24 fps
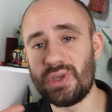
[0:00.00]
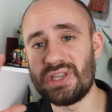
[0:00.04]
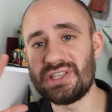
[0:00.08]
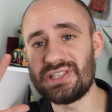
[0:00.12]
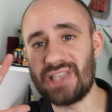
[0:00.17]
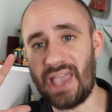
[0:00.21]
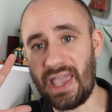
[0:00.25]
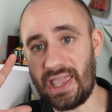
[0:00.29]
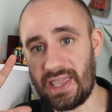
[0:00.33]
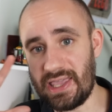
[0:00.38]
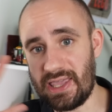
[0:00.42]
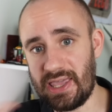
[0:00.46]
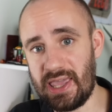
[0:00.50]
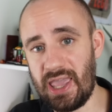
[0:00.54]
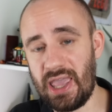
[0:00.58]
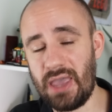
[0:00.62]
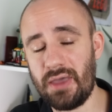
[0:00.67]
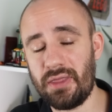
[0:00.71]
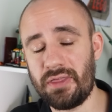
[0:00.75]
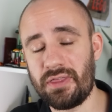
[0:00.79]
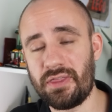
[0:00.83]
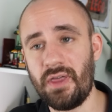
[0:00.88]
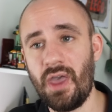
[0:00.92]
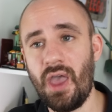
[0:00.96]
is a
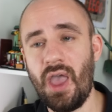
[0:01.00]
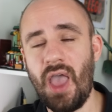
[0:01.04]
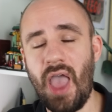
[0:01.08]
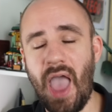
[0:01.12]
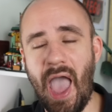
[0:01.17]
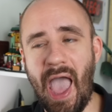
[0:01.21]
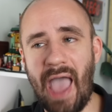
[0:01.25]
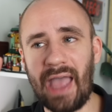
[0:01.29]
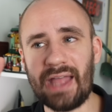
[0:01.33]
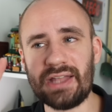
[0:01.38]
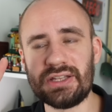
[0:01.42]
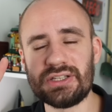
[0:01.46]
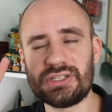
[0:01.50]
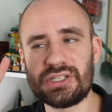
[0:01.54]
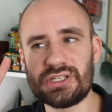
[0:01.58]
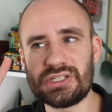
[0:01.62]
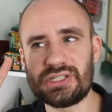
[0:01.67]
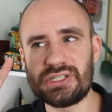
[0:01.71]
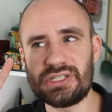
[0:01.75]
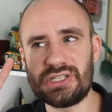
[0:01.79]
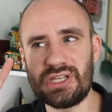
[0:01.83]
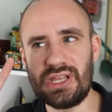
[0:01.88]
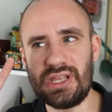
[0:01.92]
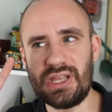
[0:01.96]
Gith, and
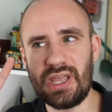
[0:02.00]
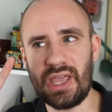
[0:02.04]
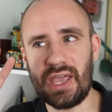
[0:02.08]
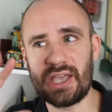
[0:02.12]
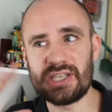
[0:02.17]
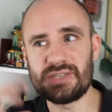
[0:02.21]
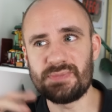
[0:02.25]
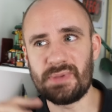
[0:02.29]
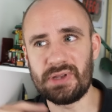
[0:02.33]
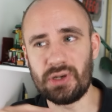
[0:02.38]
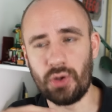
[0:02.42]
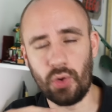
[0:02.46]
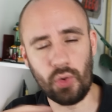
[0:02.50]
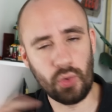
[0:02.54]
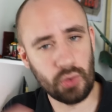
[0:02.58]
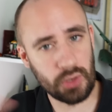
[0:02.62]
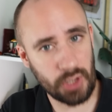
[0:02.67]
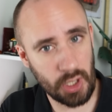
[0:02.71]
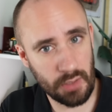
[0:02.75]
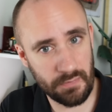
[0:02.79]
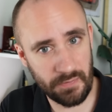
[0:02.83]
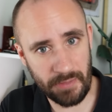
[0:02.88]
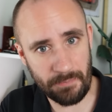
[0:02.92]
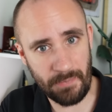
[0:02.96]
she has been all
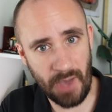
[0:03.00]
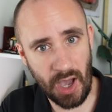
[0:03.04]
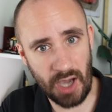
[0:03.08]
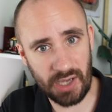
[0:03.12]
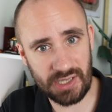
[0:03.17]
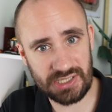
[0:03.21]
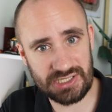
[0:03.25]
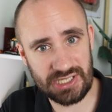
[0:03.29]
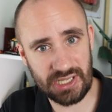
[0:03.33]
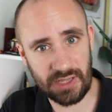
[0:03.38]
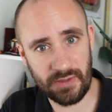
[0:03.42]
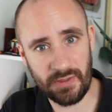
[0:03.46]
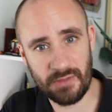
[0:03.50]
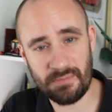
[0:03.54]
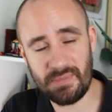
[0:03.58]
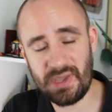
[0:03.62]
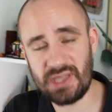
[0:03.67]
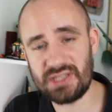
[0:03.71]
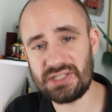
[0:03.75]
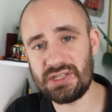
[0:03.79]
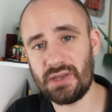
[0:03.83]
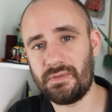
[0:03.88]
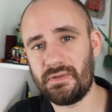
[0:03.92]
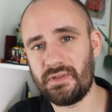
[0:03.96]
over the marketing and the
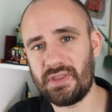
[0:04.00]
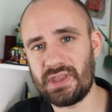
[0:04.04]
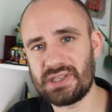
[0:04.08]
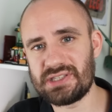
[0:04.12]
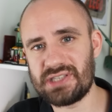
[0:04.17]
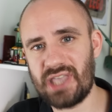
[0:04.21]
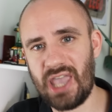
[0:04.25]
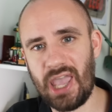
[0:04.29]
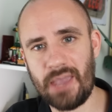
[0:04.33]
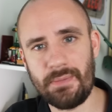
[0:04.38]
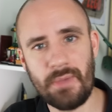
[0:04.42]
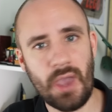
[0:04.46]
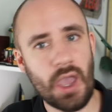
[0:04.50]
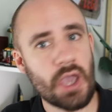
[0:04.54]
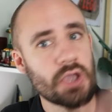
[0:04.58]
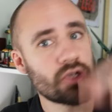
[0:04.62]
media for this game.